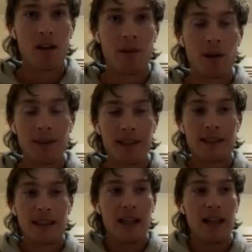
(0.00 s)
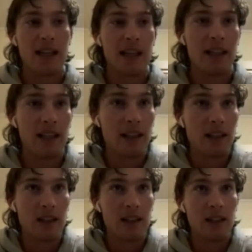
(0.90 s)
I'd probably
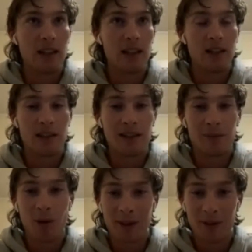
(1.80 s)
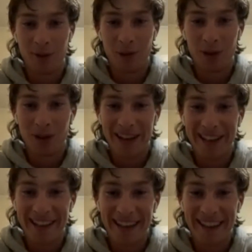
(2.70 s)
say Fortnite
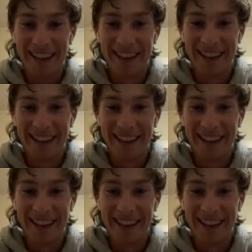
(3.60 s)
again.